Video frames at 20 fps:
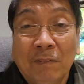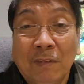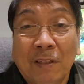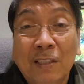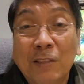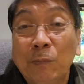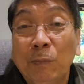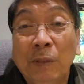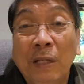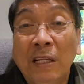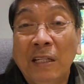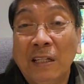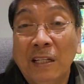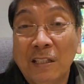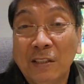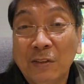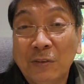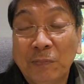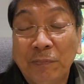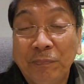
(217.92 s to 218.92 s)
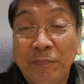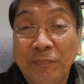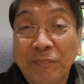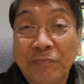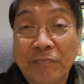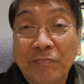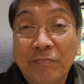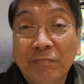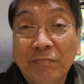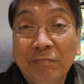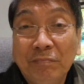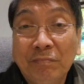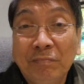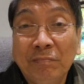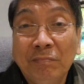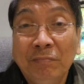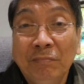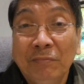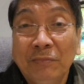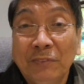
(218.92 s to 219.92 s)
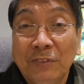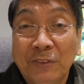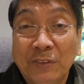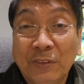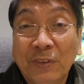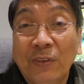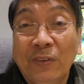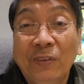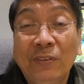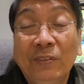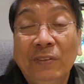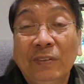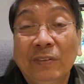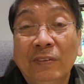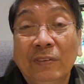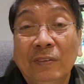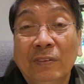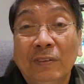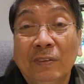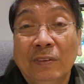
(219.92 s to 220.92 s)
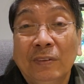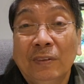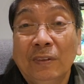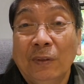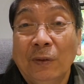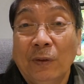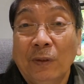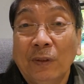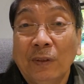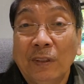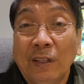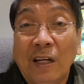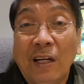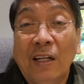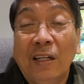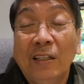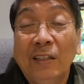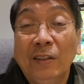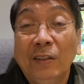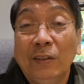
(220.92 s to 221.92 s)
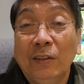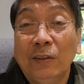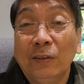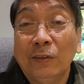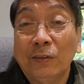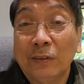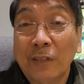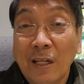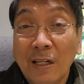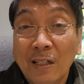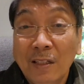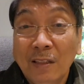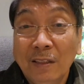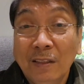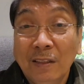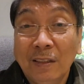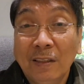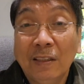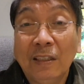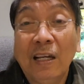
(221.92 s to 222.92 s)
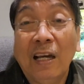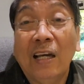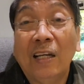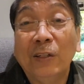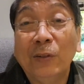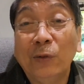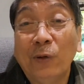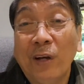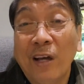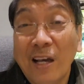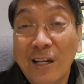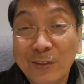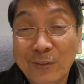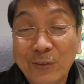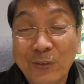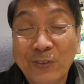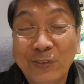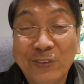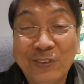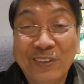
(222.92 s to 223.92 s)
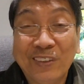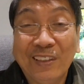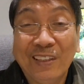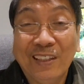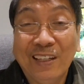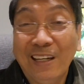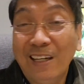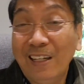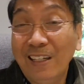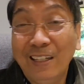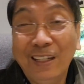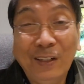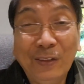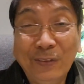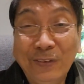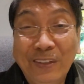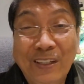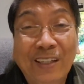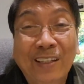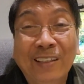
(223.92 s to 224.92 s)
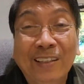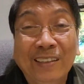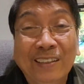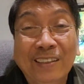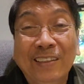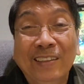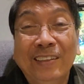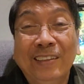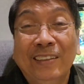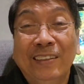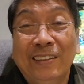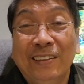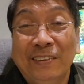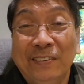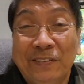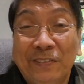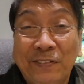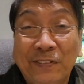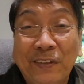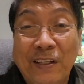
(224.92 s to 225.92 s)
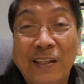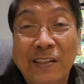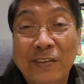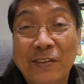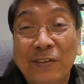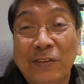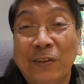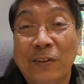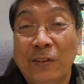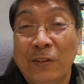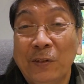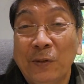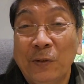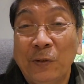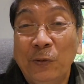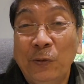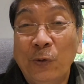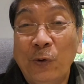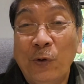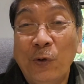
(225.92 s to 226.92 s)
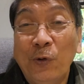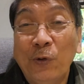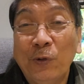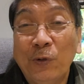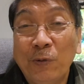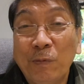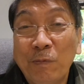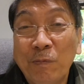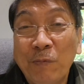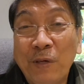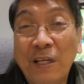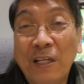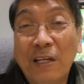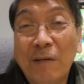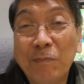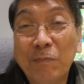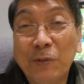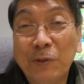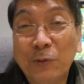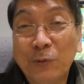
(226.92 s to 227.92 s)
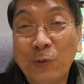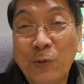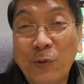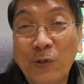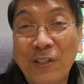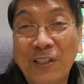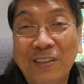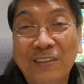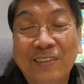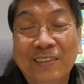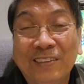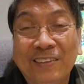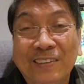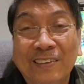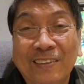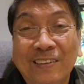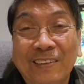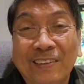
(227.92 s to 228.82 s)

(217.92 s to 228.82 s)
It's beyond us. So, guard your tongue, guard your actions. Hallelujah. Friends, don't make up stories.